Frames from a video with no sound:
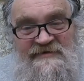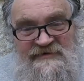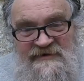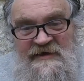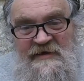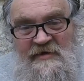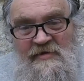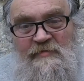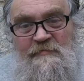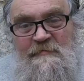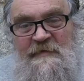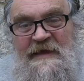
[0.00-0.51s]

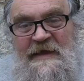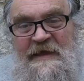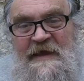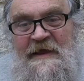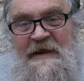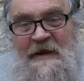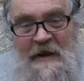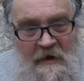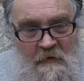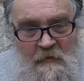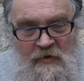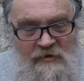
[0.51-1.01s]
deal me
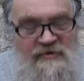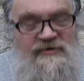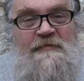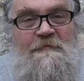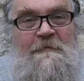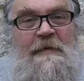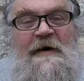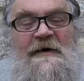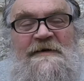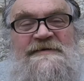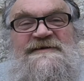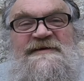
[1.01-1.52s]
in, I want to
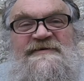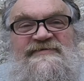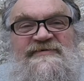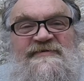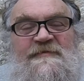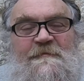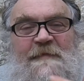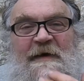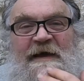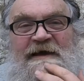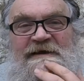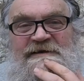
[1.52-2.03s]

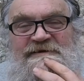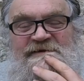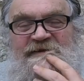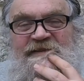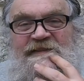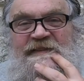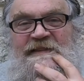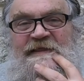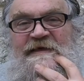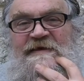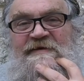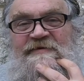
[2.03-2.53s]
participate
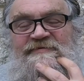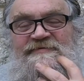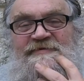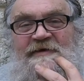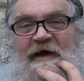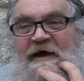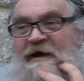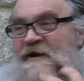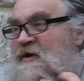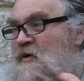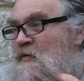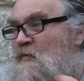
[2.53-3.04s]
in this.
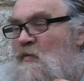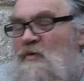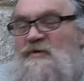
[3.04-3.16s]
I don't